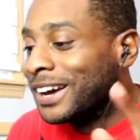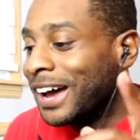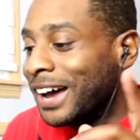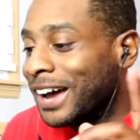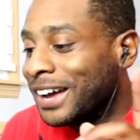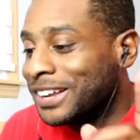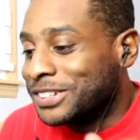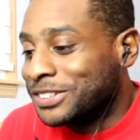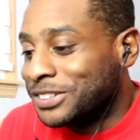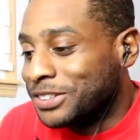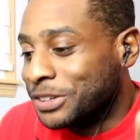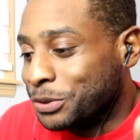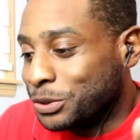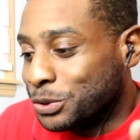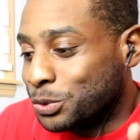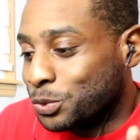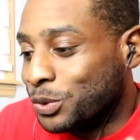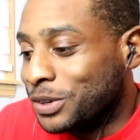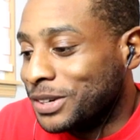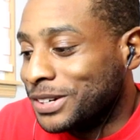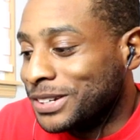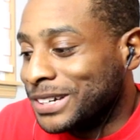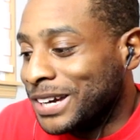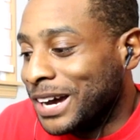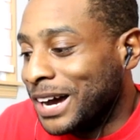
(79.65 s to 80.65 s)
I, there was
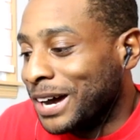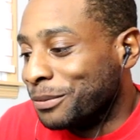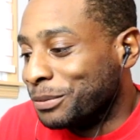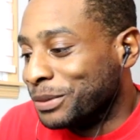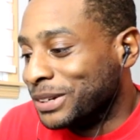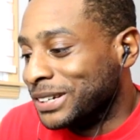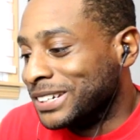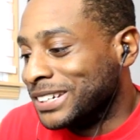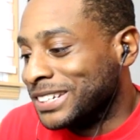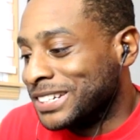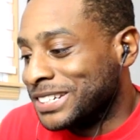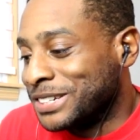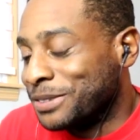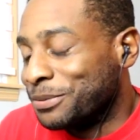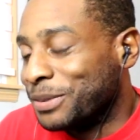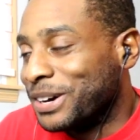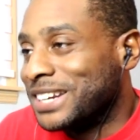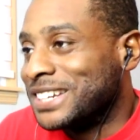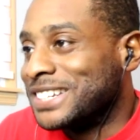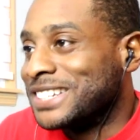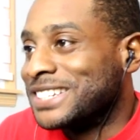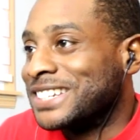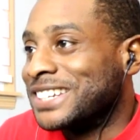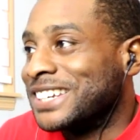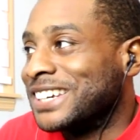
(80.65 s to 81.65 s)
one comment that
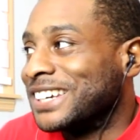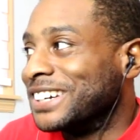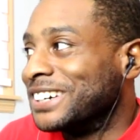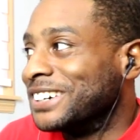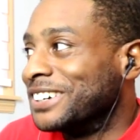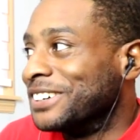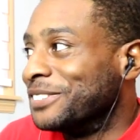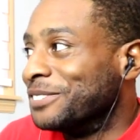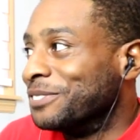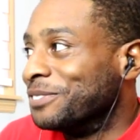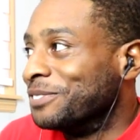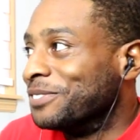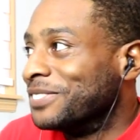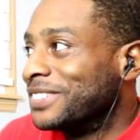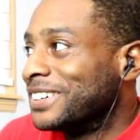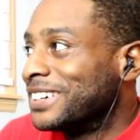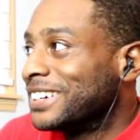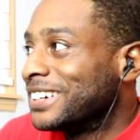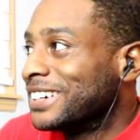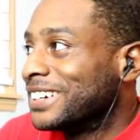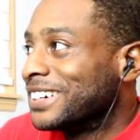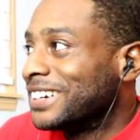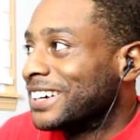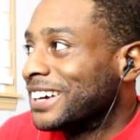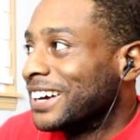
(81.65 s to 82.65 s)
somebody said, um,
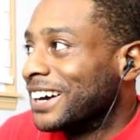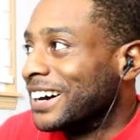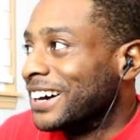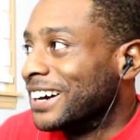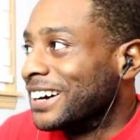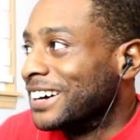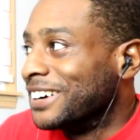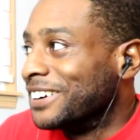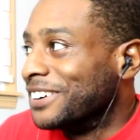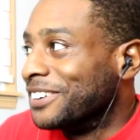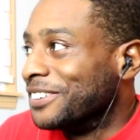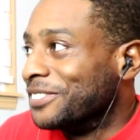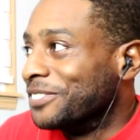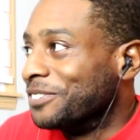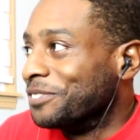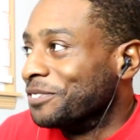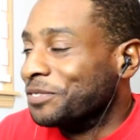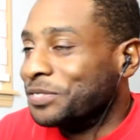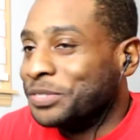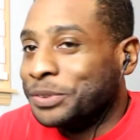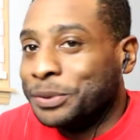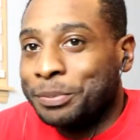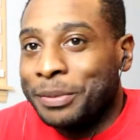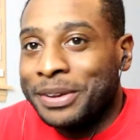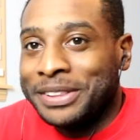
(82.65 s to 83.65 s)

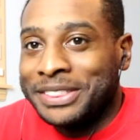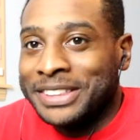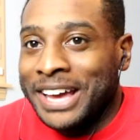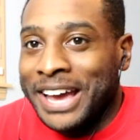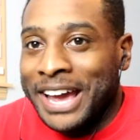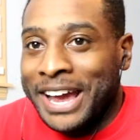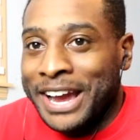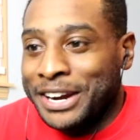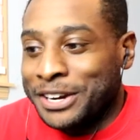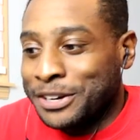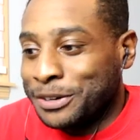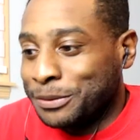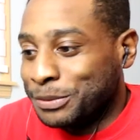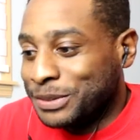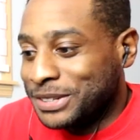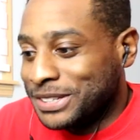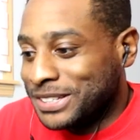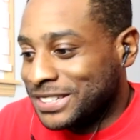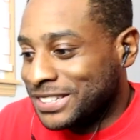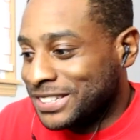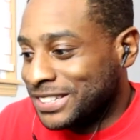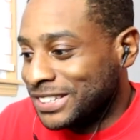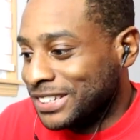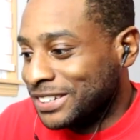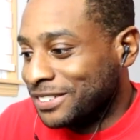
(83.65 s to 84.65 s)
um, the, the
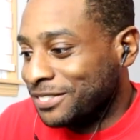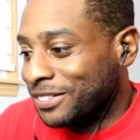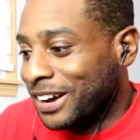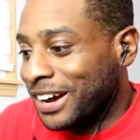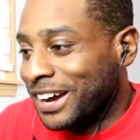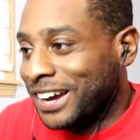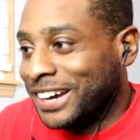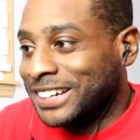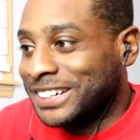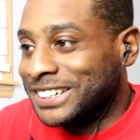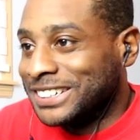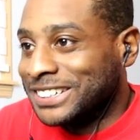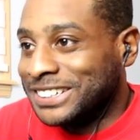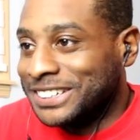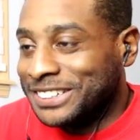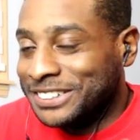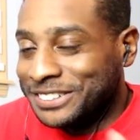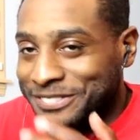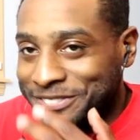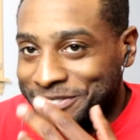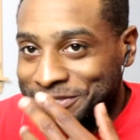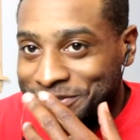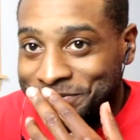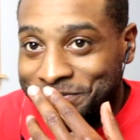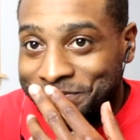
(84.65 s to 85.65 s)
Ackermans, Levi and
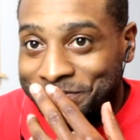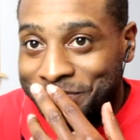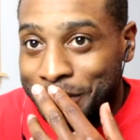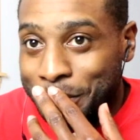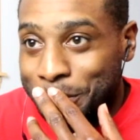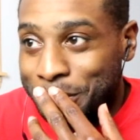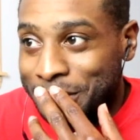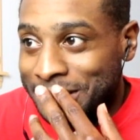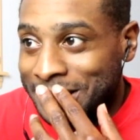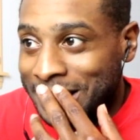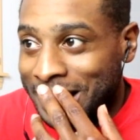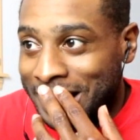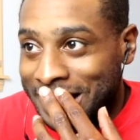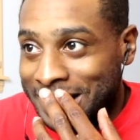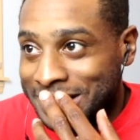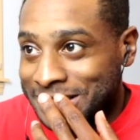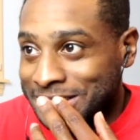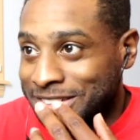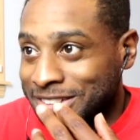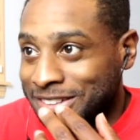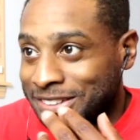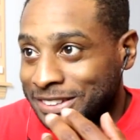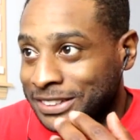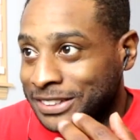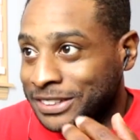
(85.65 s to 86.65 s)
um,
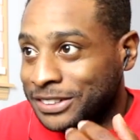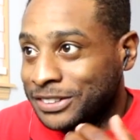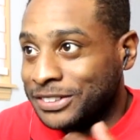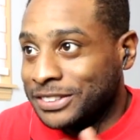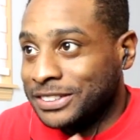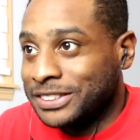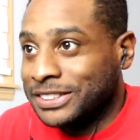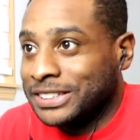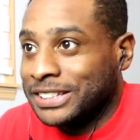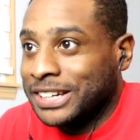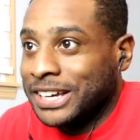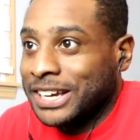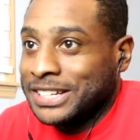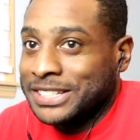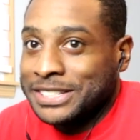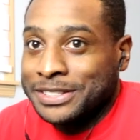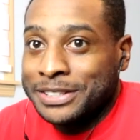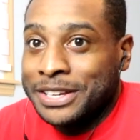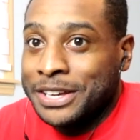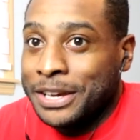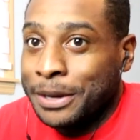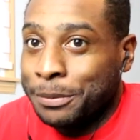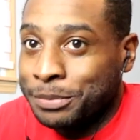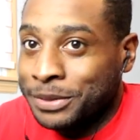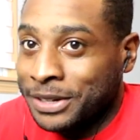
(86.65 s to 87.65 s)
Mikasa literally has
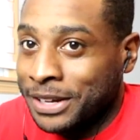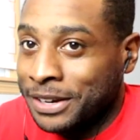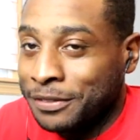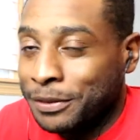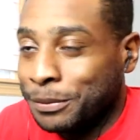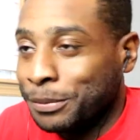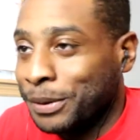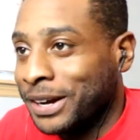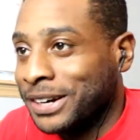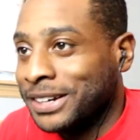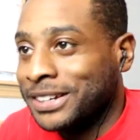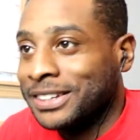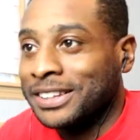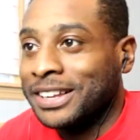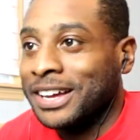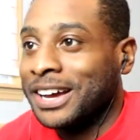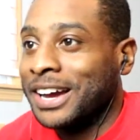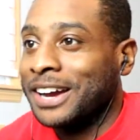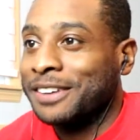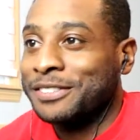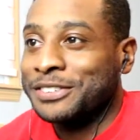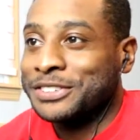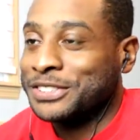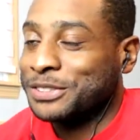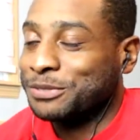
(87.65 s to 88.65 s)
kept everybody
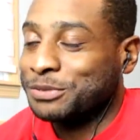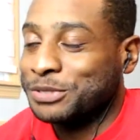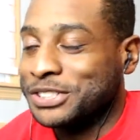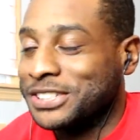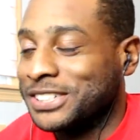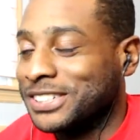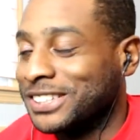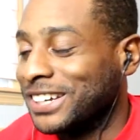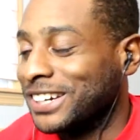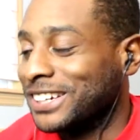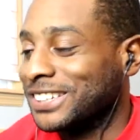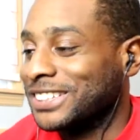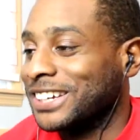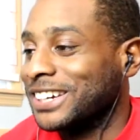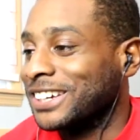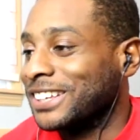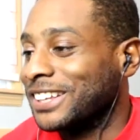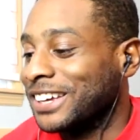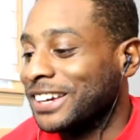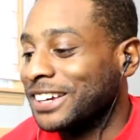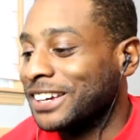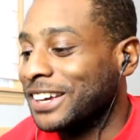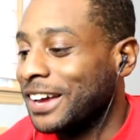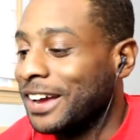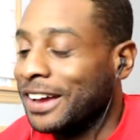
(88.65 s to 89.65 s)
alive or some shit like that.
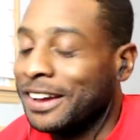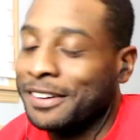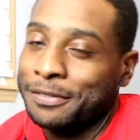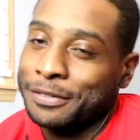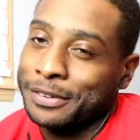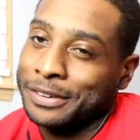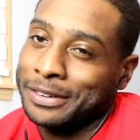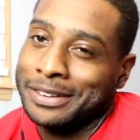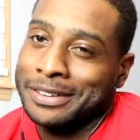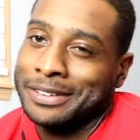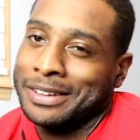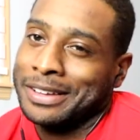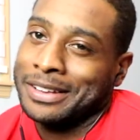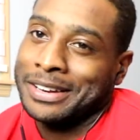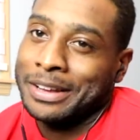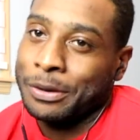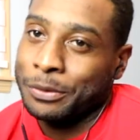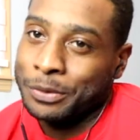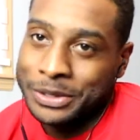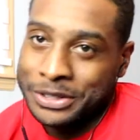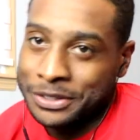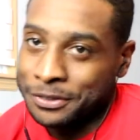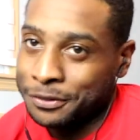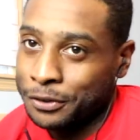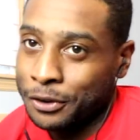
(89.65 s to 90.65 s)
Like I forgot that
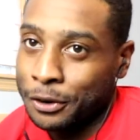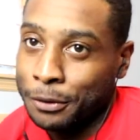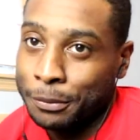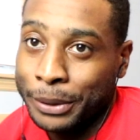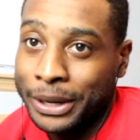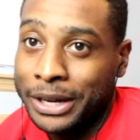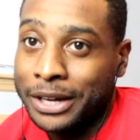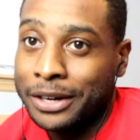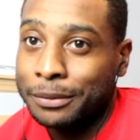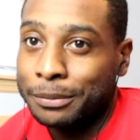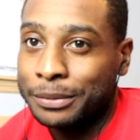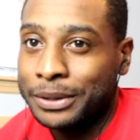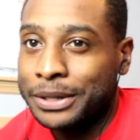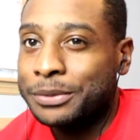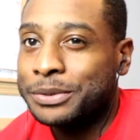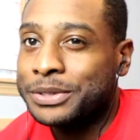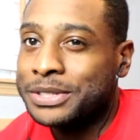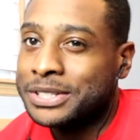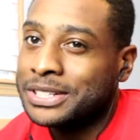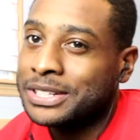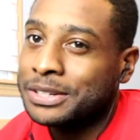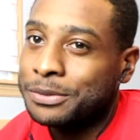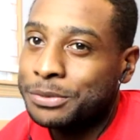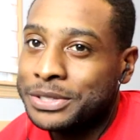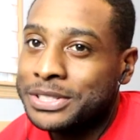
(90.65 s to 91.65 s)
wasn't verbatim, but it
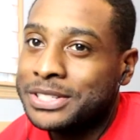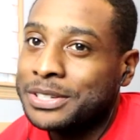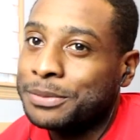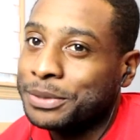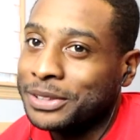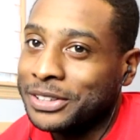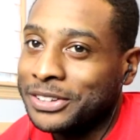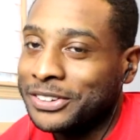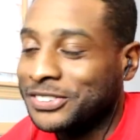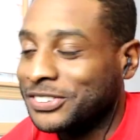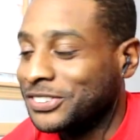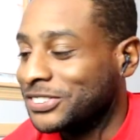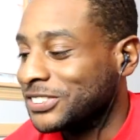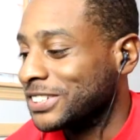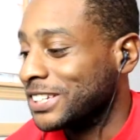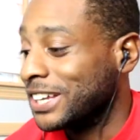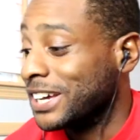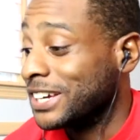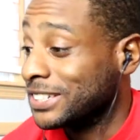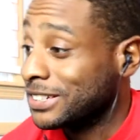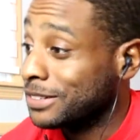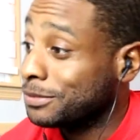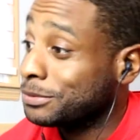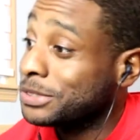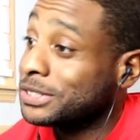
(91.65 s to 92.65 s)
was it was some along those
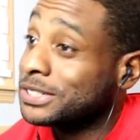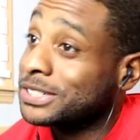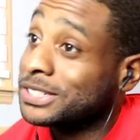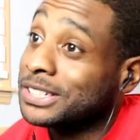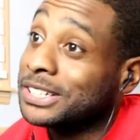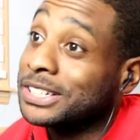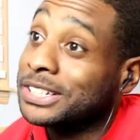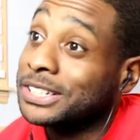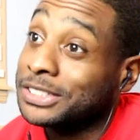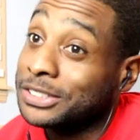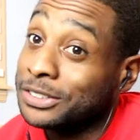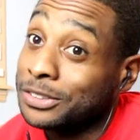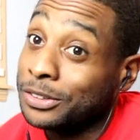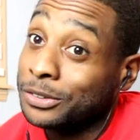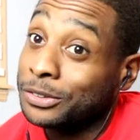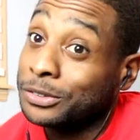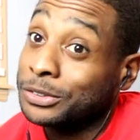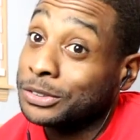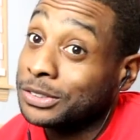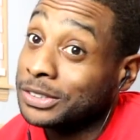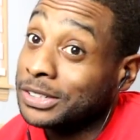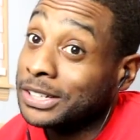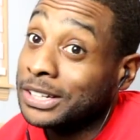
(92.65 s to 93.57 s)
lines. I'm just saying, yo,